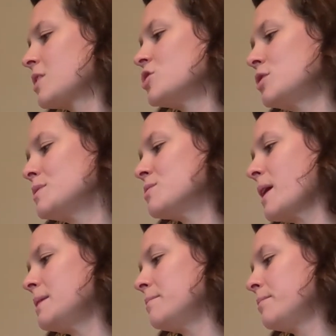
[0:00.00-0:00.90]
She was
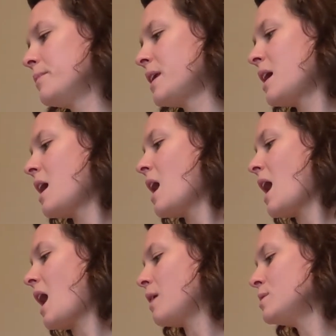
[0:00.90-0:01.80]
right.
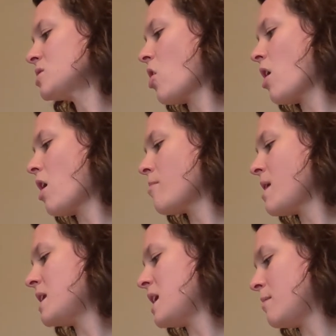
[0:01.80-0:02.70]
I was
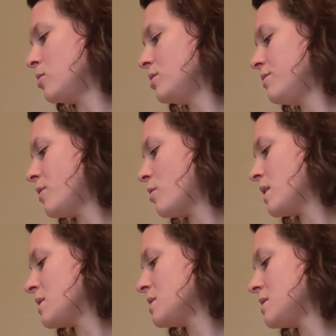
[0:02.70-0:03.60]
calm and able to
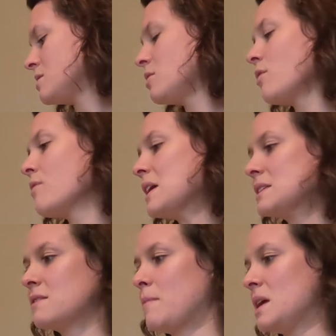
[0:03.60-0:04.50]
focus, so the
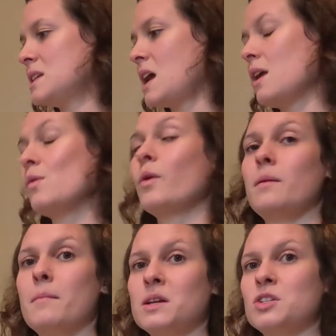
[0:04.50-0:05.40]
rest of my day
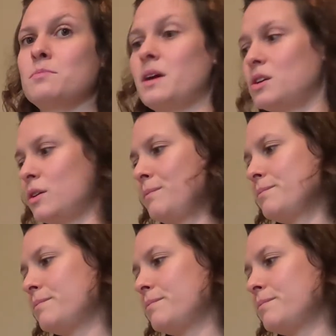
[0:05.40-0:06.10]
went much better.